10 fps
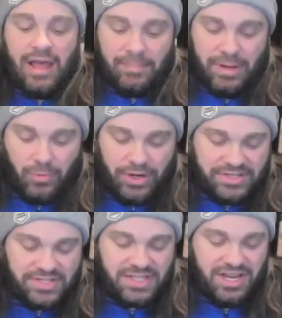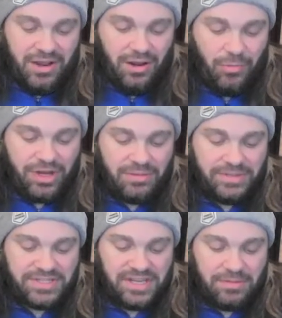I mean, what is what can
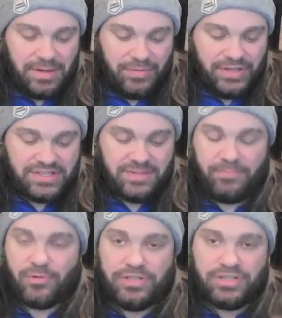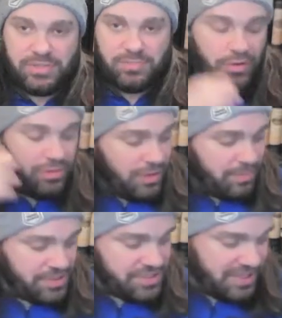be said about this?
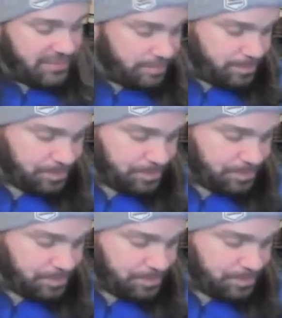46.3%.